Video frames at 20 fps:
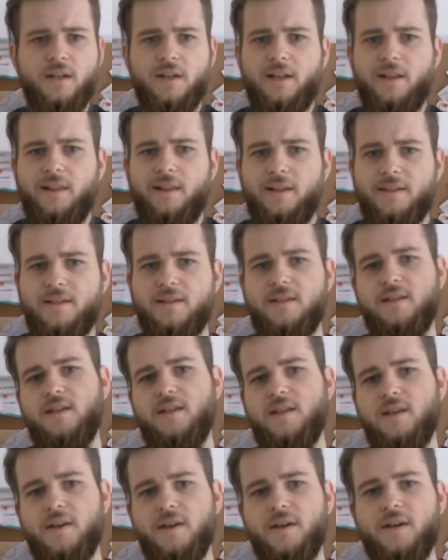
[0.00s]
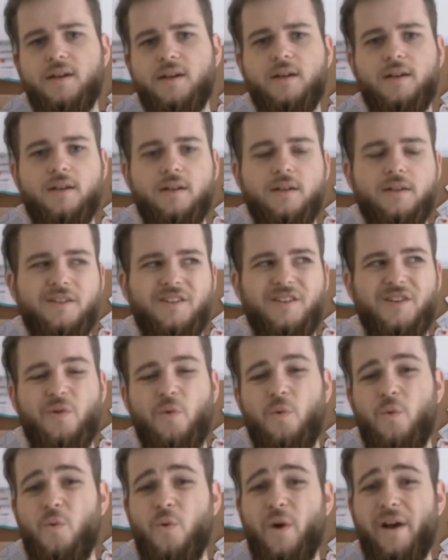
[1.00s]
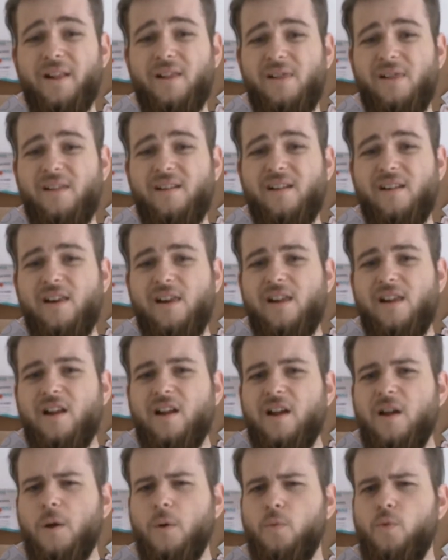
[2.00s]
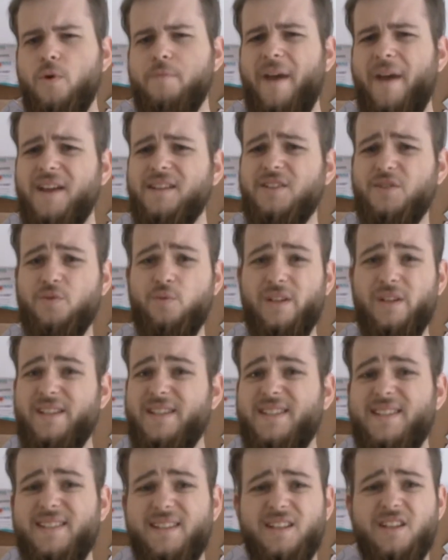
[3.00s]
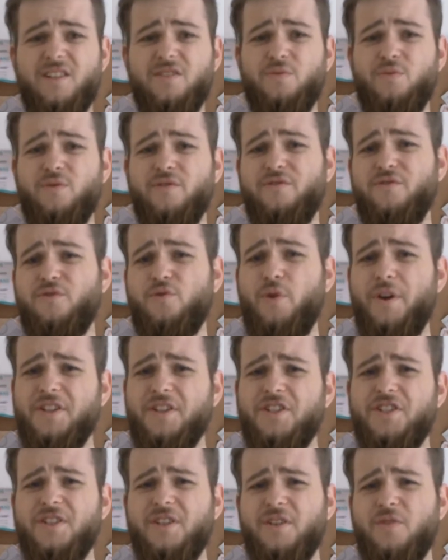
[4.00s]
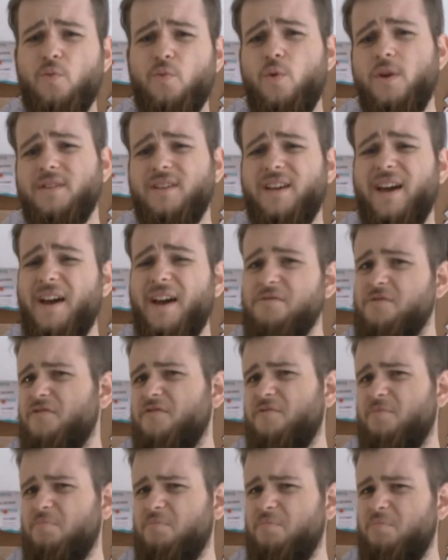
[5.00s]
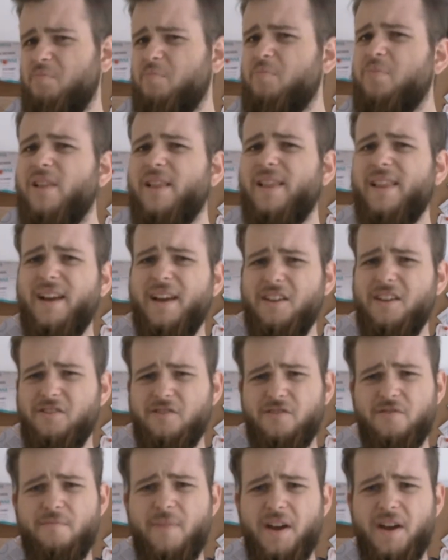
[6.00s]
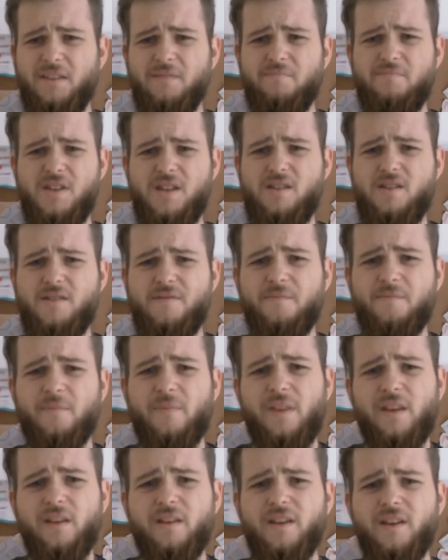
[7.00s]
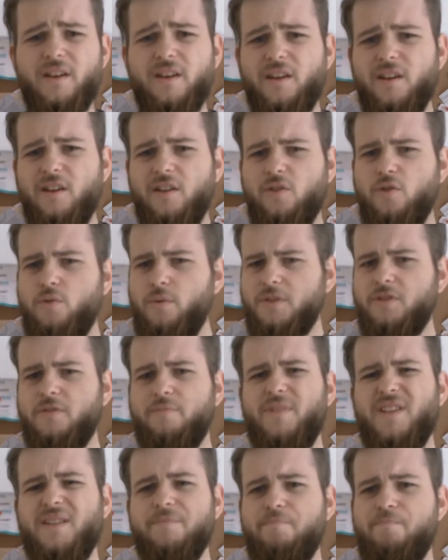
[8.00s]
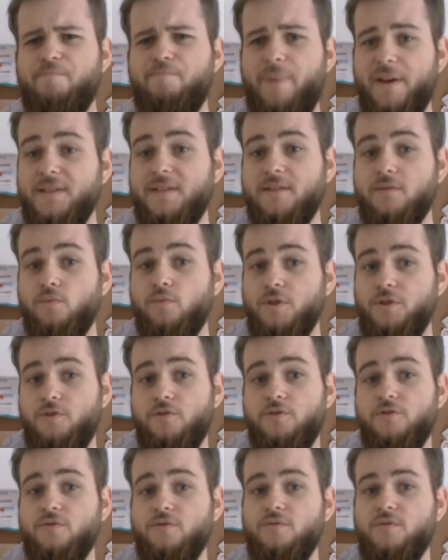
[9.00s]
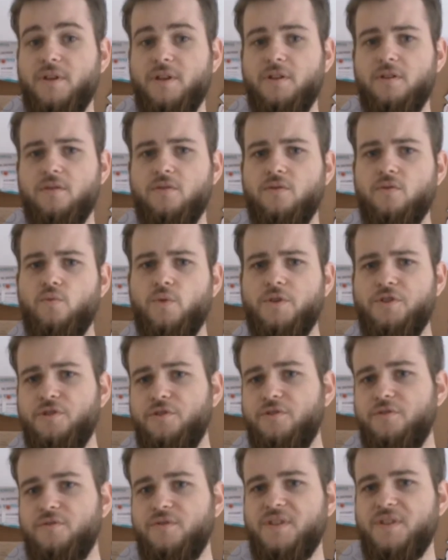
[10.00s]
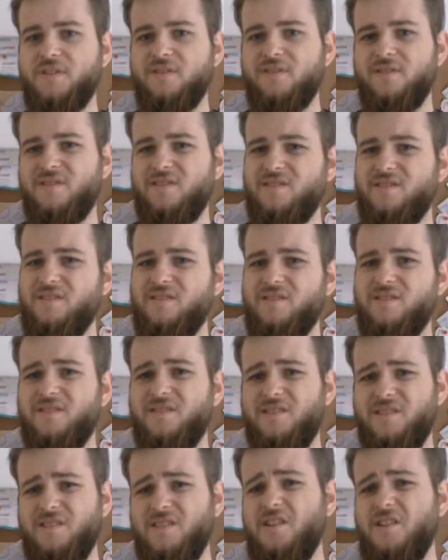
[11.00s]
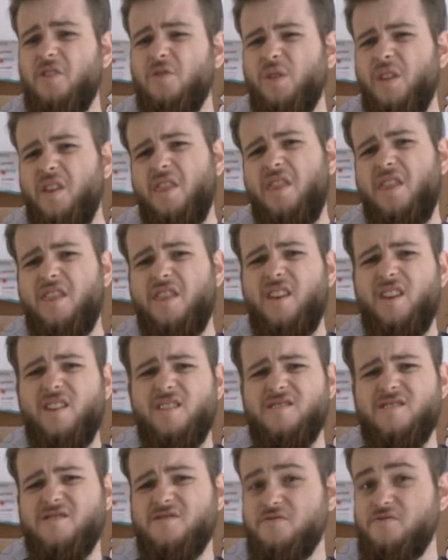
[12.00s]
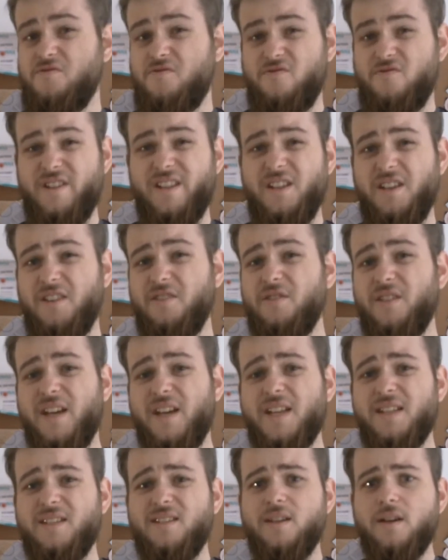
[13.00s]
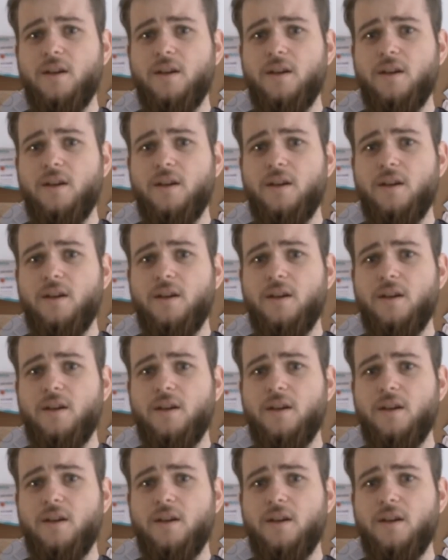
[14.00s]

Let's see. Well, we might as well start out with questioning what kind of player you might be. Do you want to be the best in what you do, and what you do isn't the only thing you're really good at?